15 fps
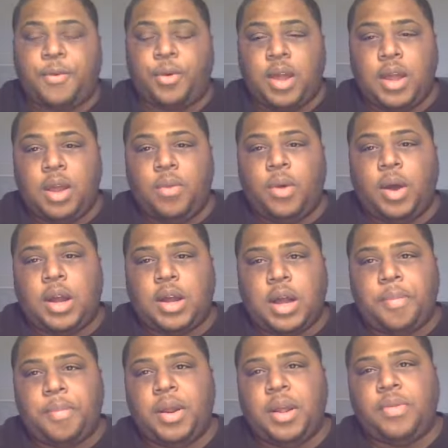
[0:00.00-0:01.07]
For any one
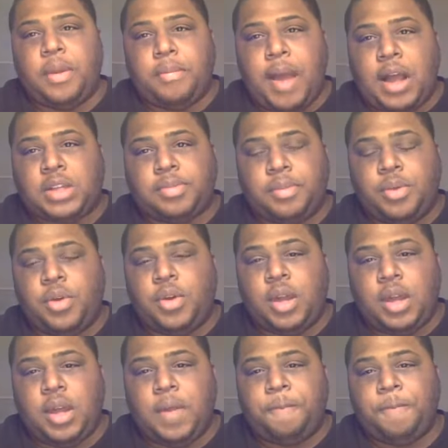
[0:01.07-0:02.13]
company, the maximum you
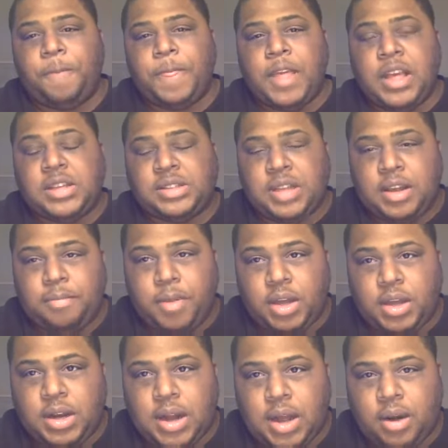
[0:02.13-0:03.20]
can get is $10
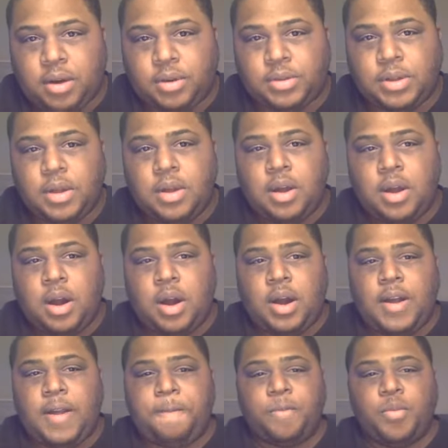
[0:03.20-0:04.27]
million. All
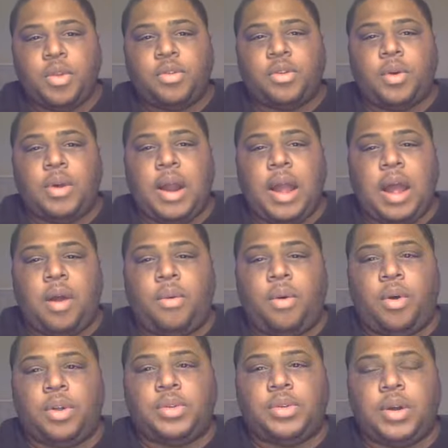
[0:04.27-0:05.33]
right. So now I
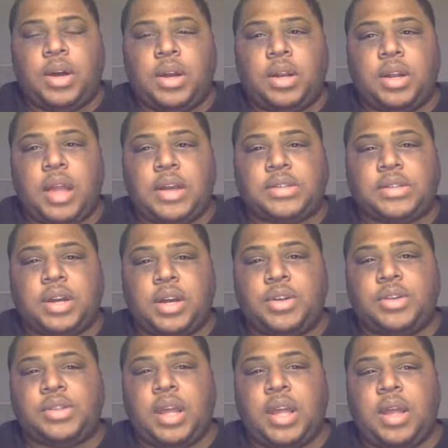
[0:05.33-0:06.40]
want you guys to
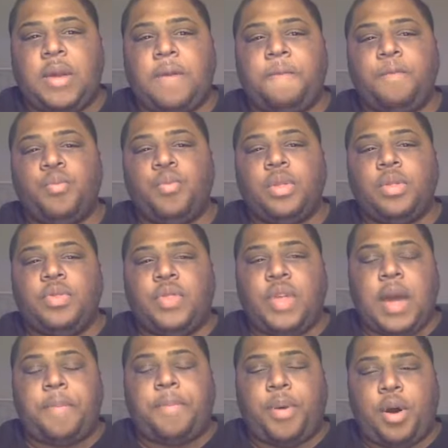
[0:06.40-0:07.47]
understand
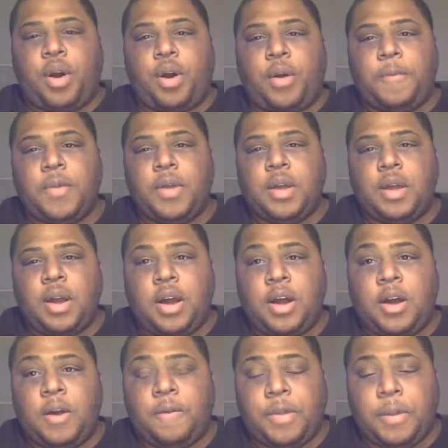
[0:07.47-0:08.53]
that part
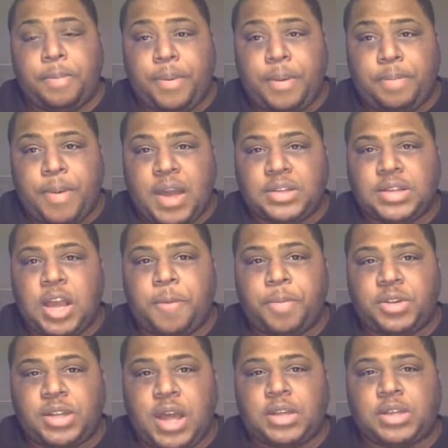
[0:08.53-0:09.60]
of the paycheck
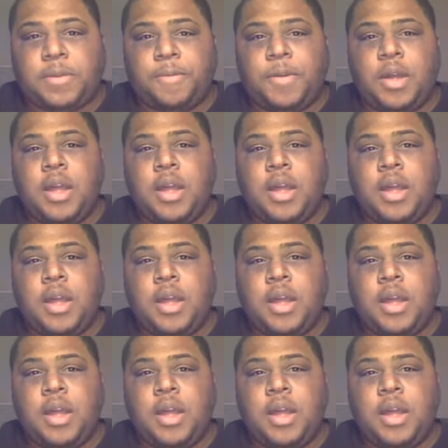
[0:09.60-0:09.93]
protection.